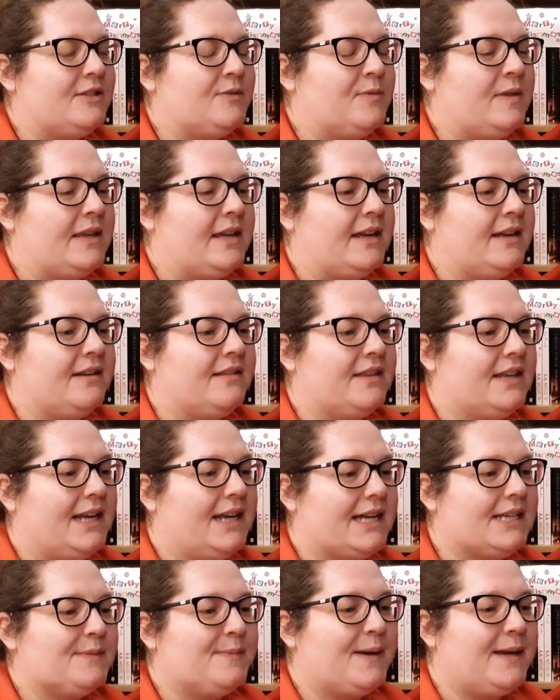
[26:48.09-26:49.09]
the last
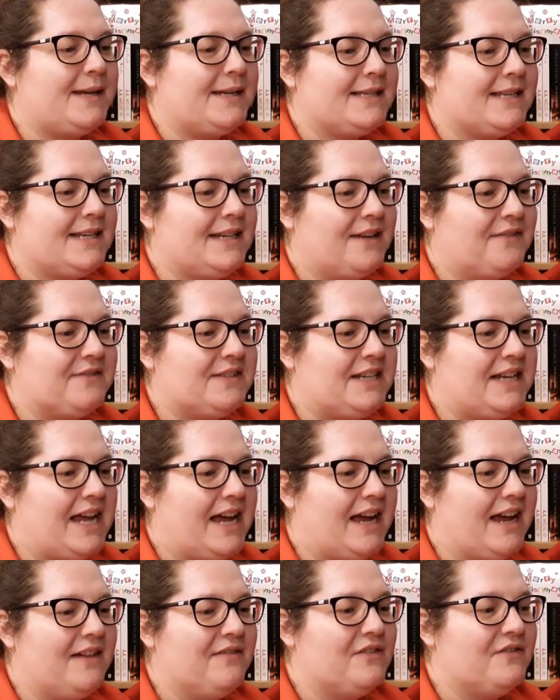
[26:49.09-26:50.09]
person left alive of a
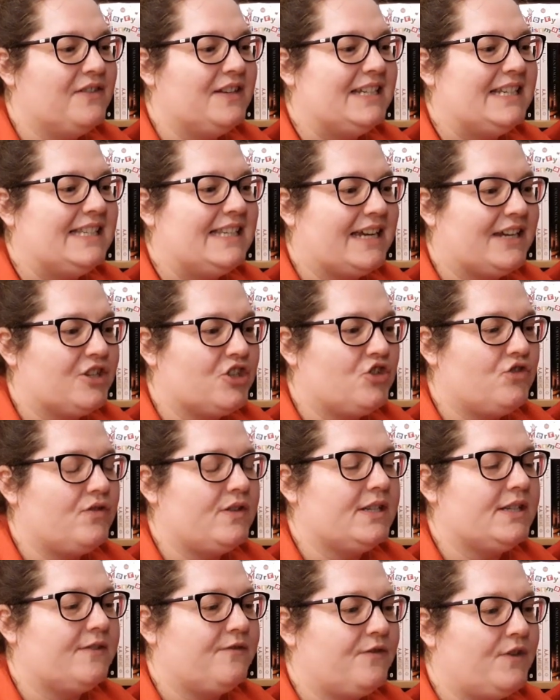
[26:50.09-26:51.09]
disastrous
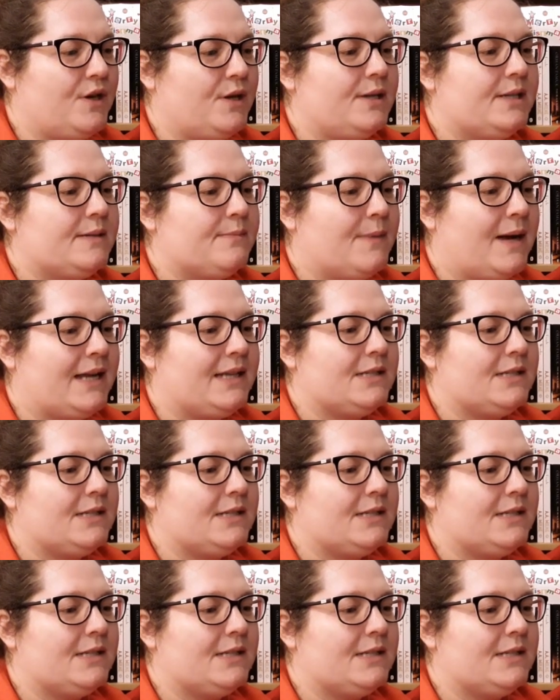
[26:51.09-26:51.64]
first manned mission